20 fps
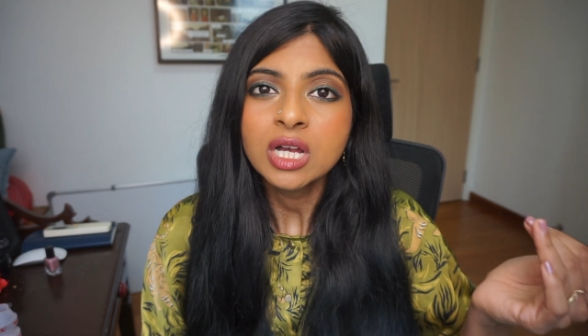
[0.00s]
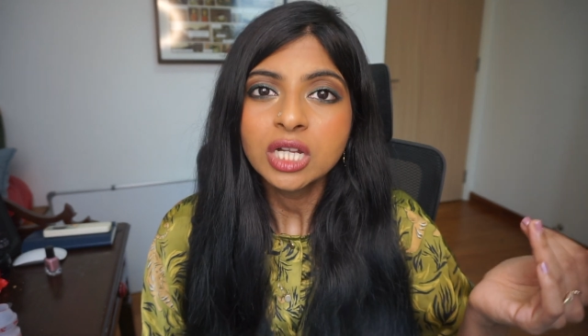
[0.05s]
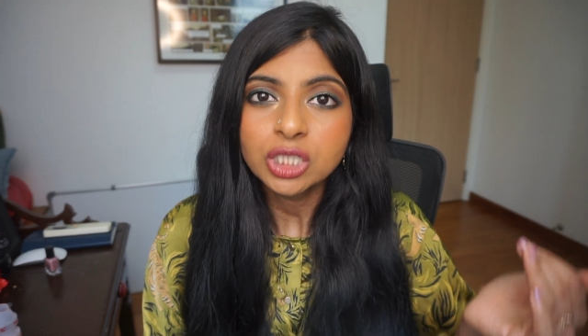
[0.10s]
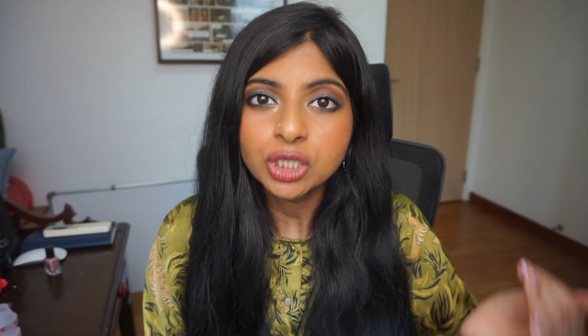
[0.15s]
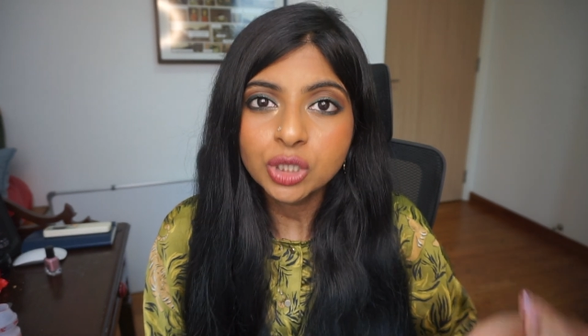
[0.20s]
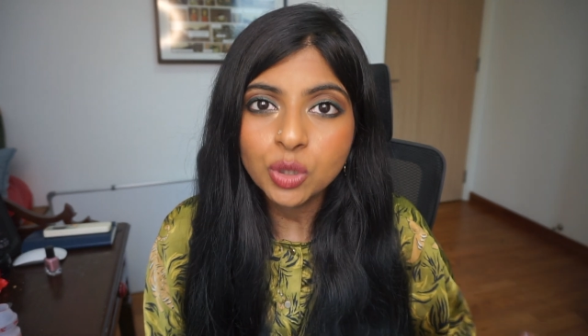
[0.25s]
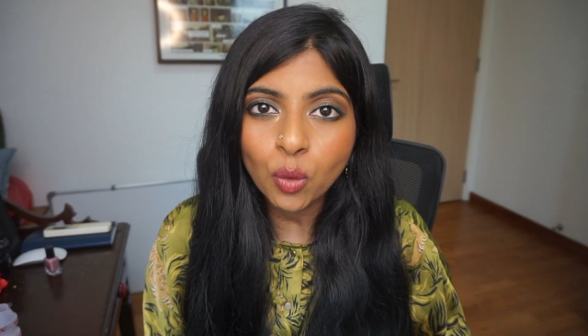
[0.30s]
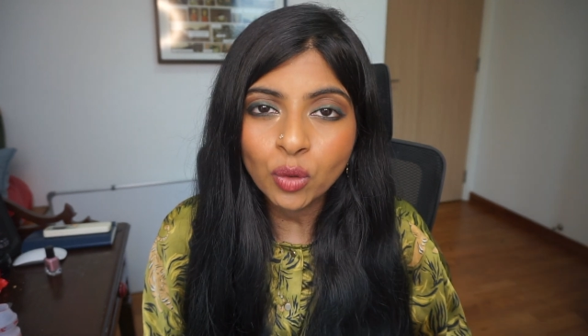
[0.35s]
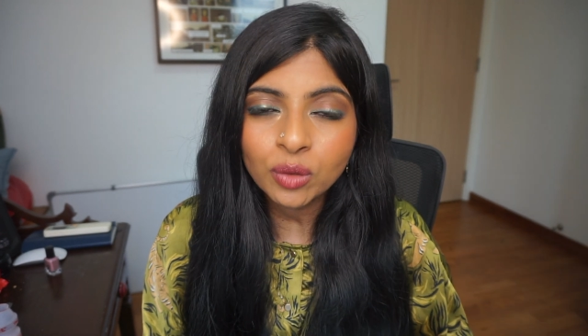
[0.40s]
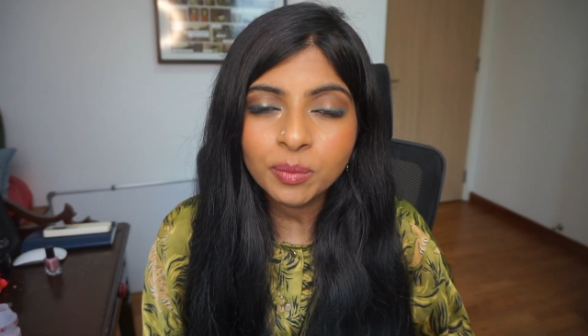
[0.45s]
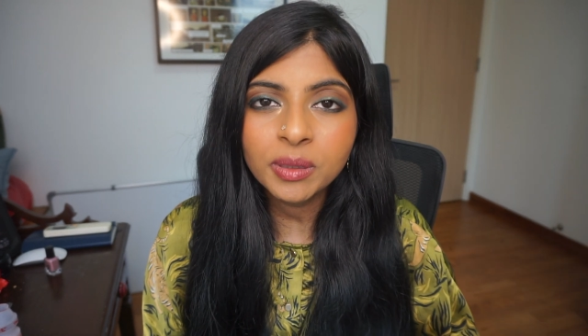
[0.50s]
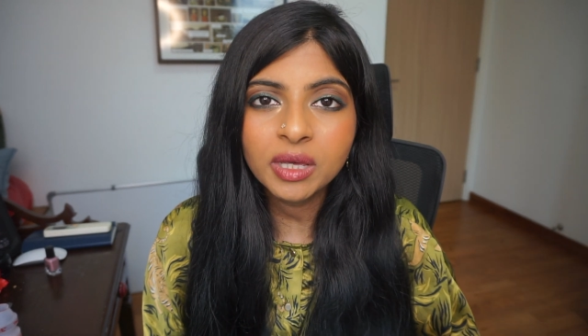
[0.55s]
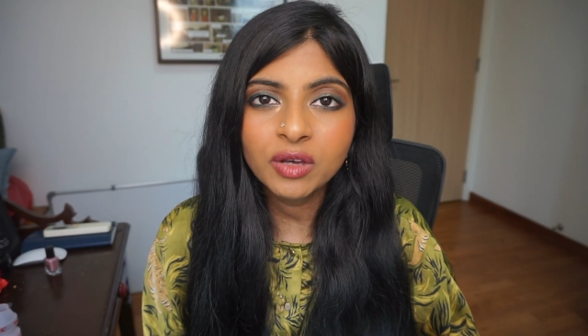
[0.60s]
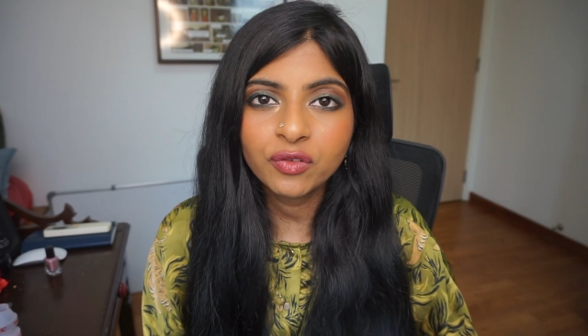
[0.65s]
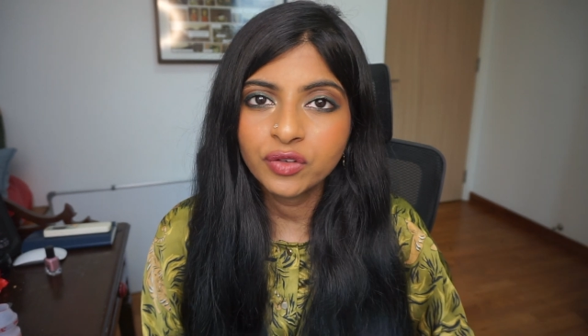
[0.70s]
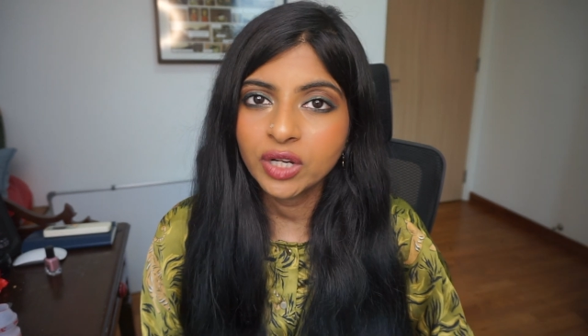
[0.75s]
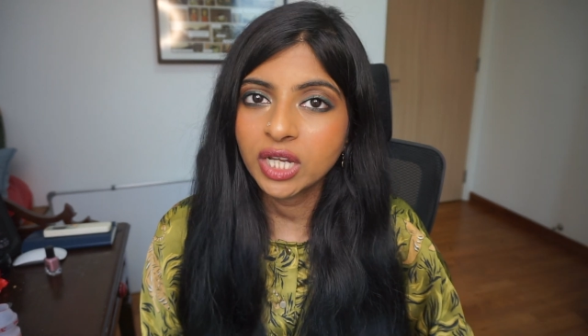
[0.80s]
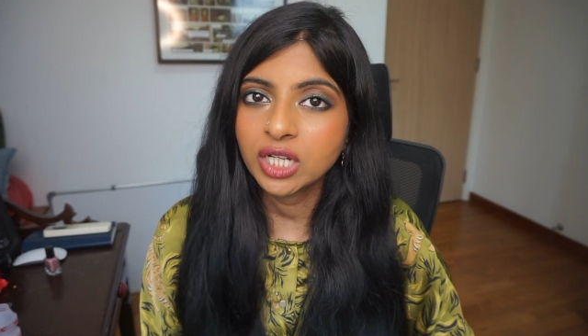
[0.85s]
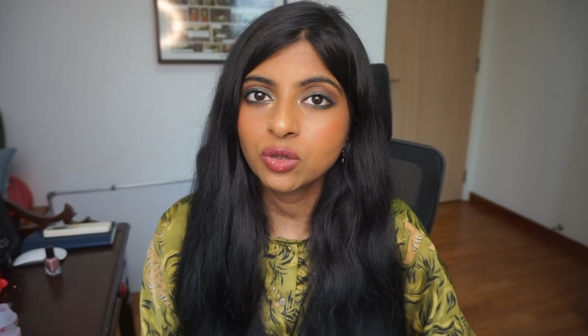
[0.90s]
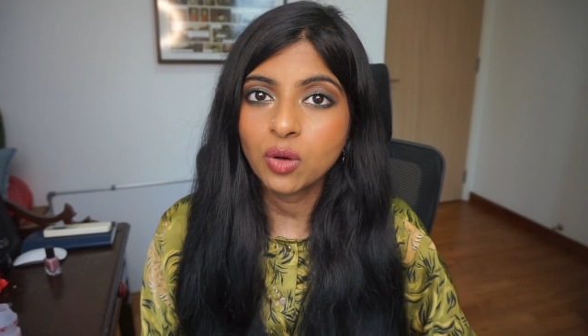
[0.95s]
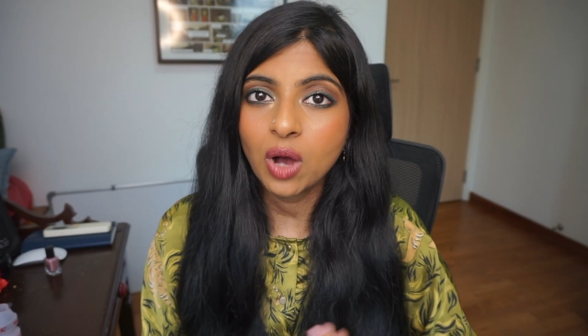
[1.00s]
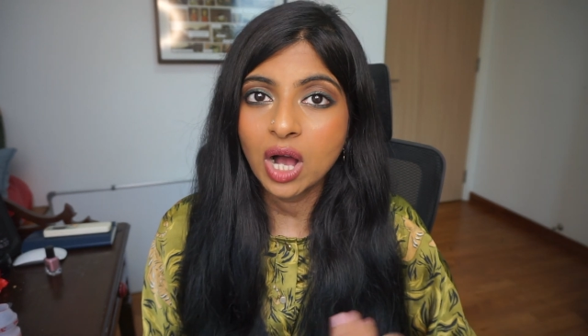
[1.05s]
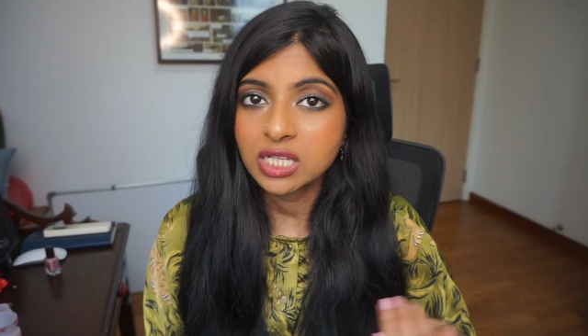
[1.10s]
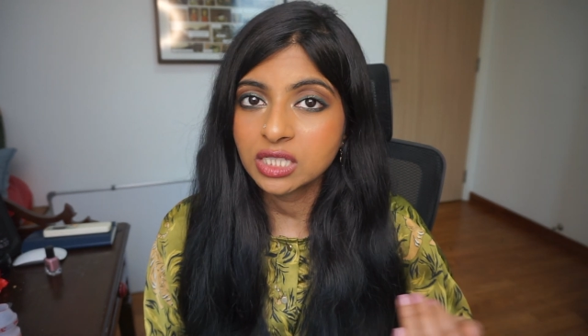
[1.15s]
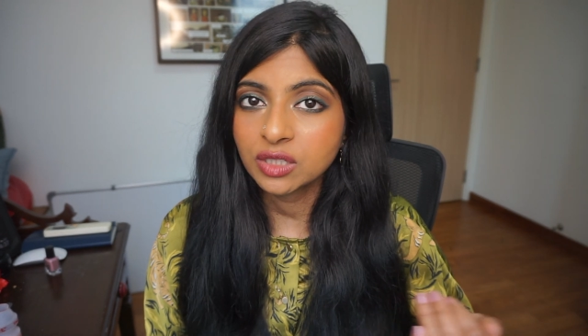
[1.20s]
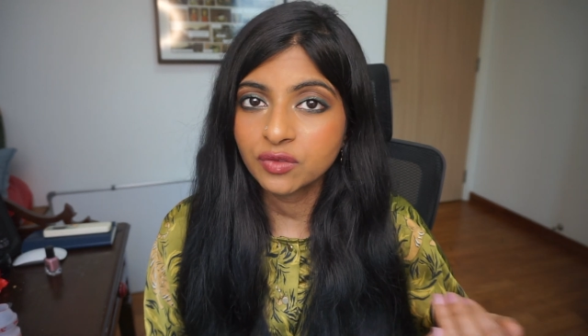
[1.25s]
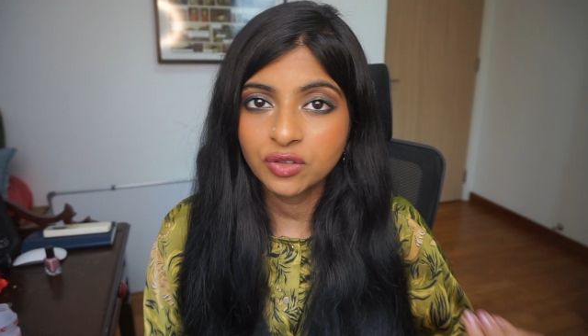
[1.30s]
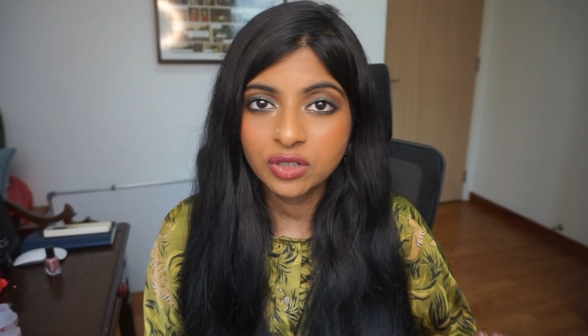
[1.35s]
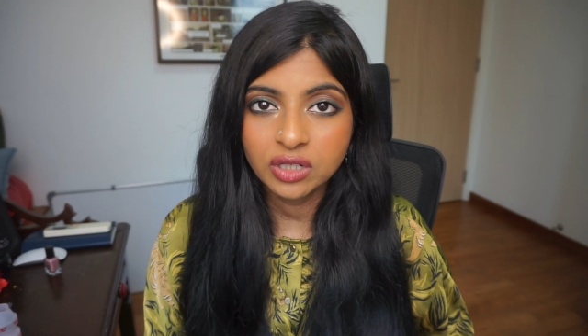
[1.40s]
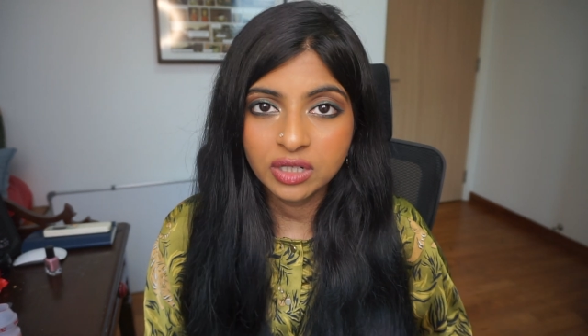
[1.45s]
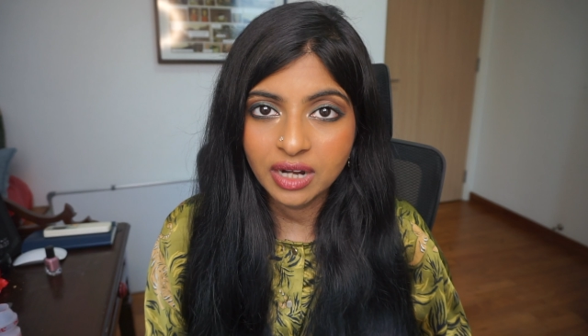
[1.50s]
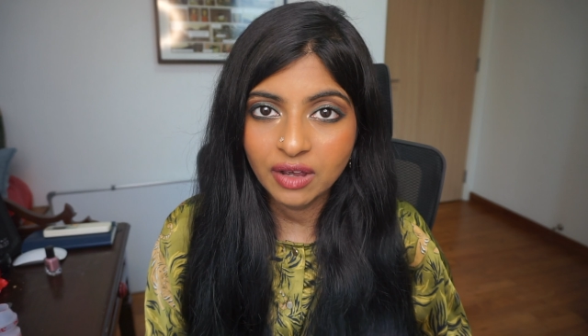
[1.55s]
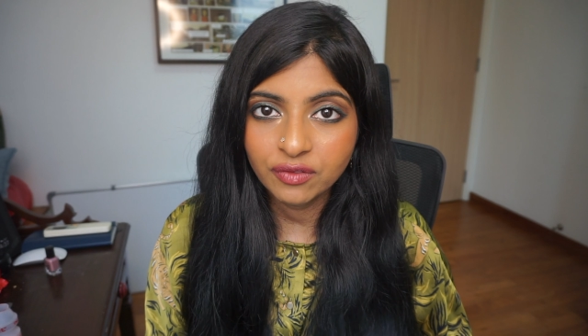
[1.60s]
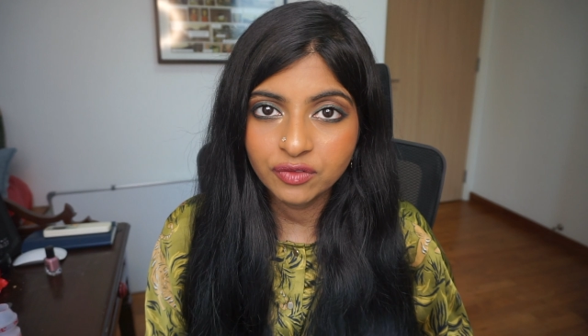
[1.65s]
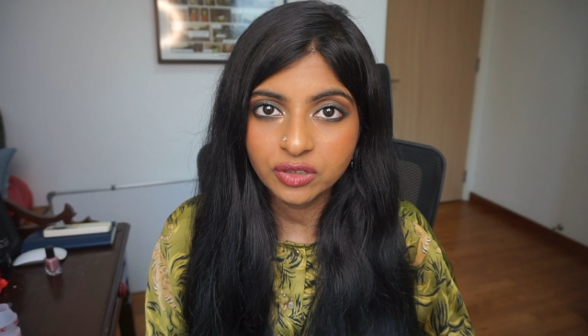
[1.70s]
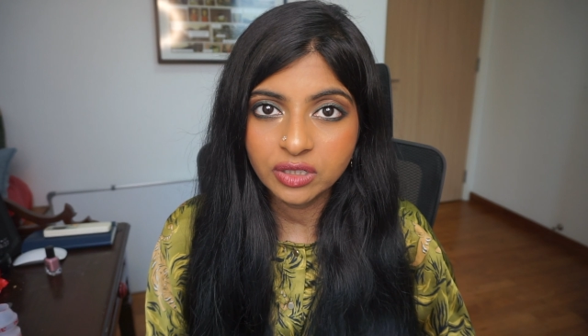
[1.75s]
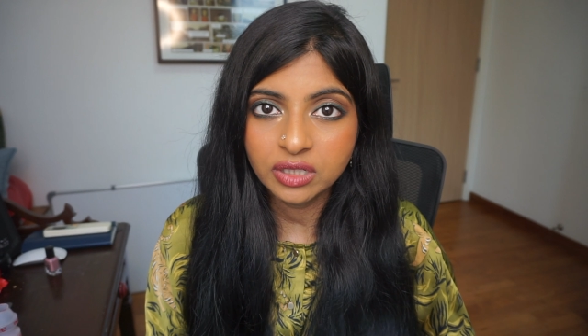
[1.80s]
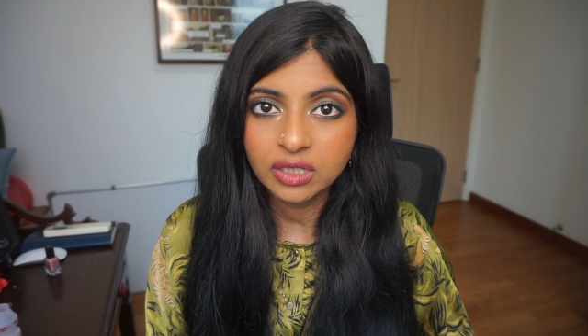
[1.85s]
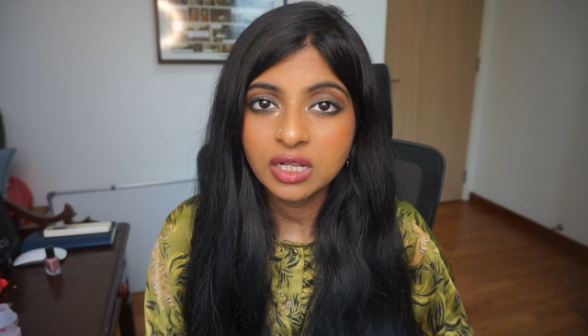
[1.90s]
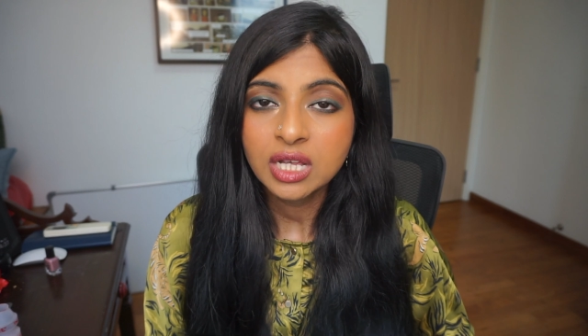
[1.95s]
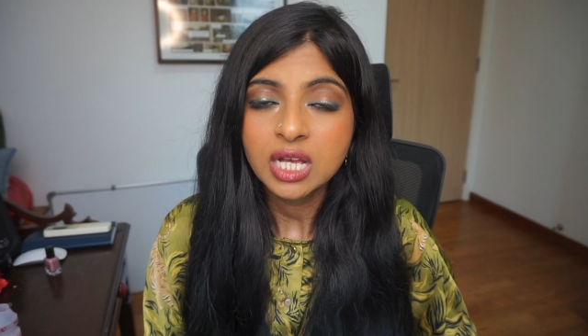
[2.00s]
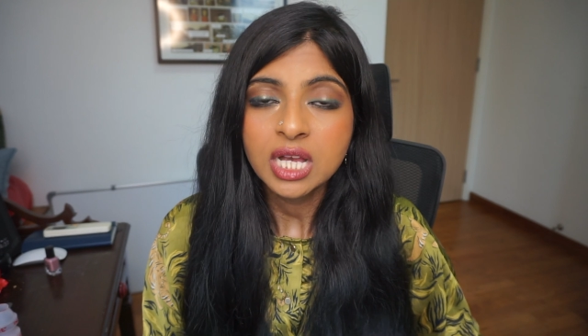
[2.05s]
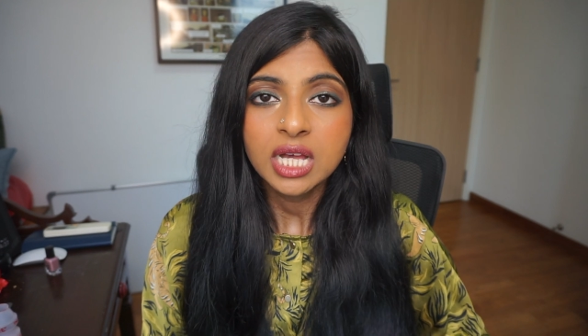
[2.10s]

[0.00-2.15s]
don't be afraid to ask for a referral.